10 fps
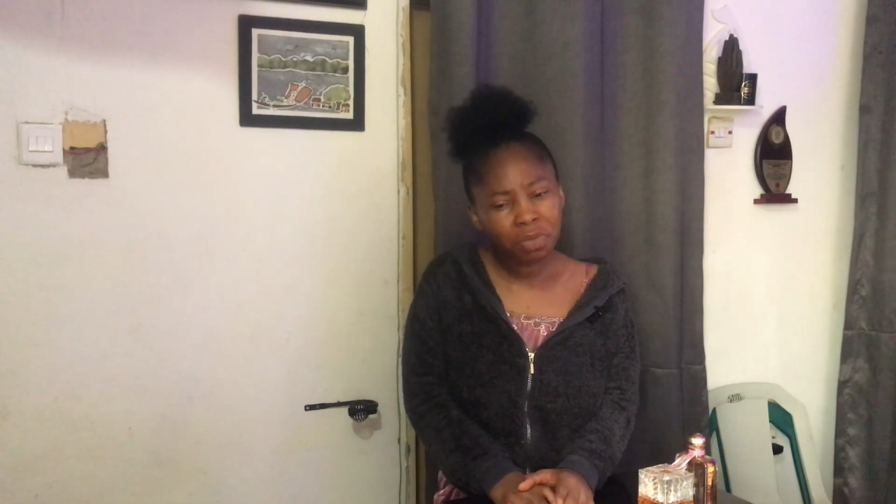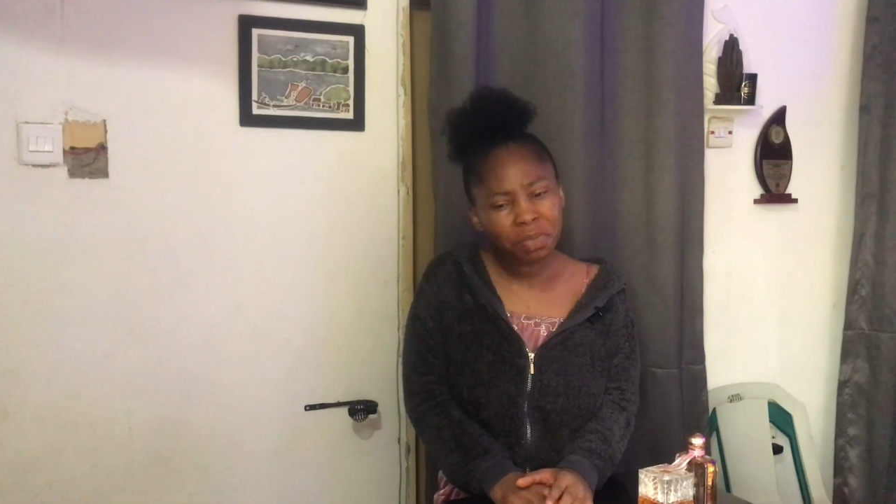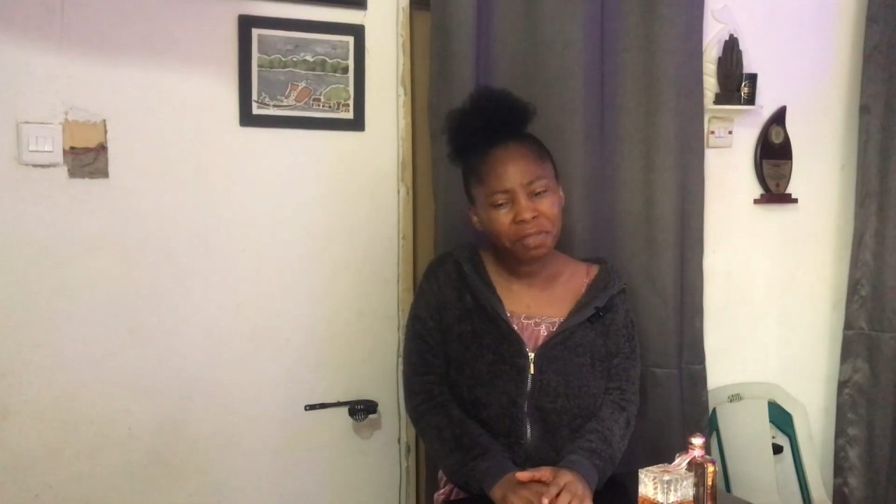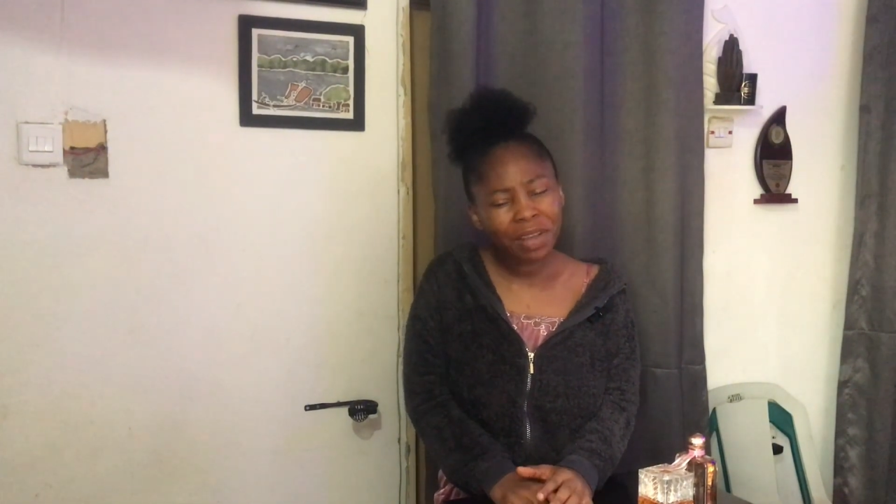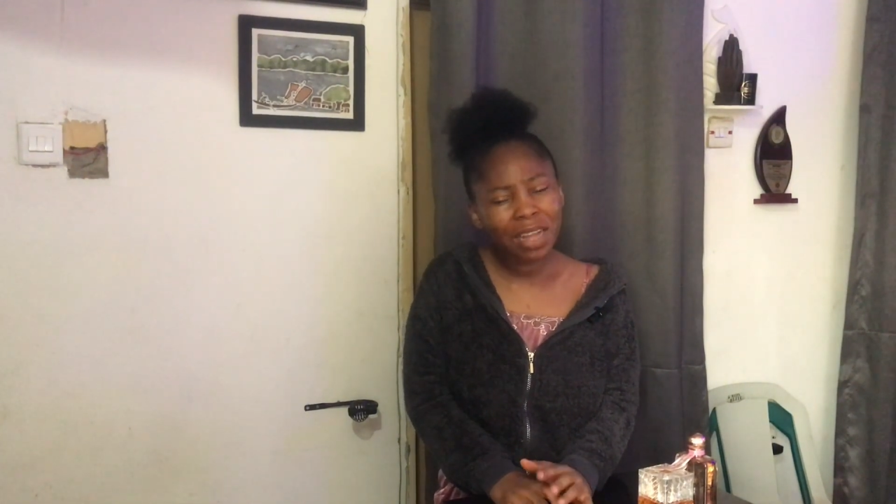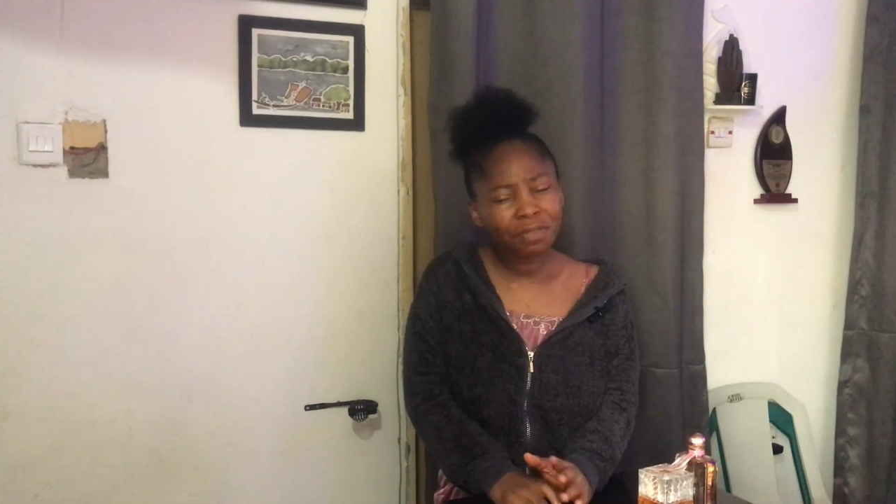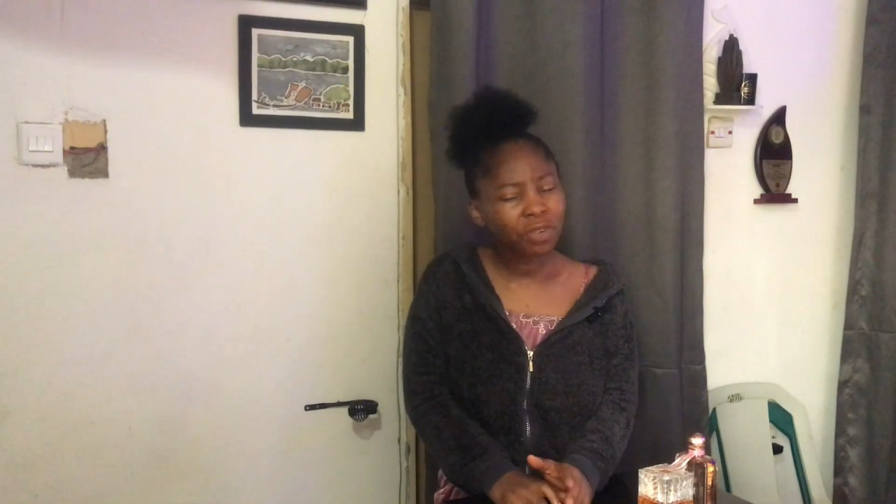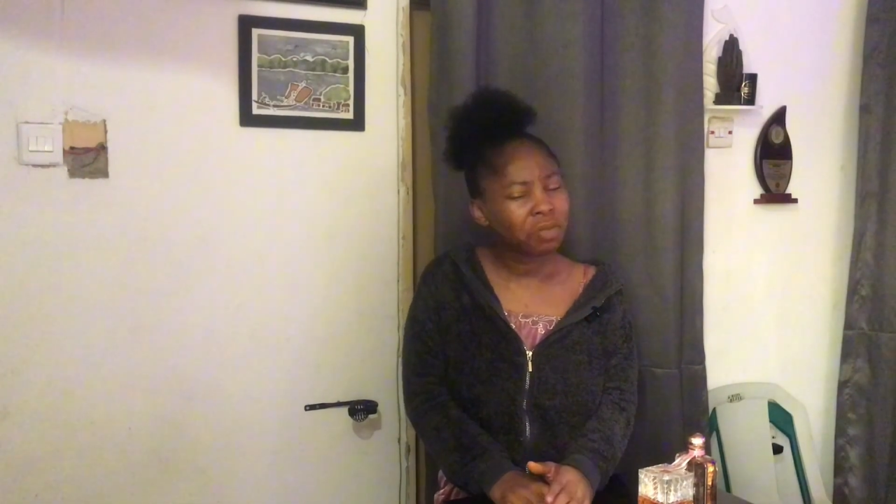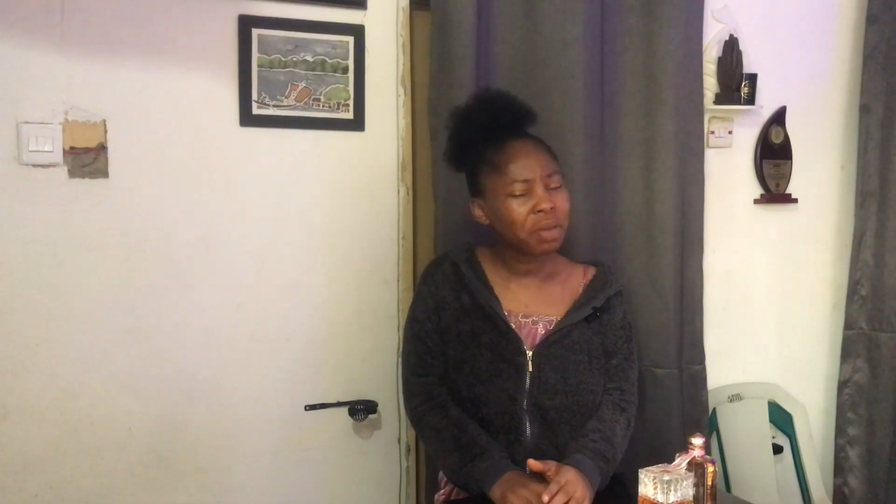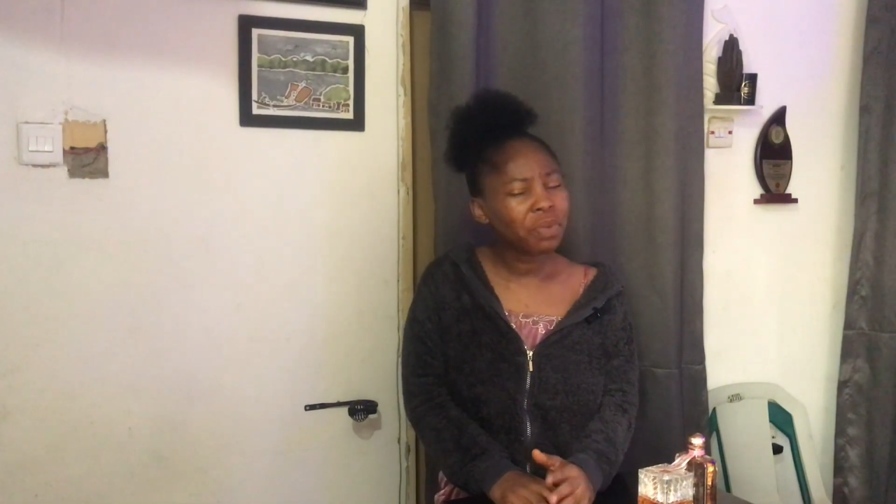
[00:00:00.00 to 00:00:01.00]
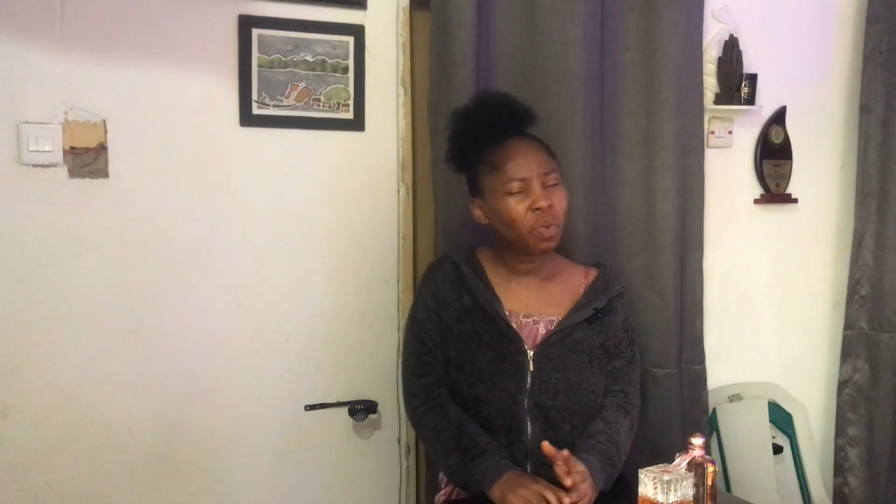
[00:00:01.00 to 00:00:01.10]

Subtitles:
maybe if I had fallen maybe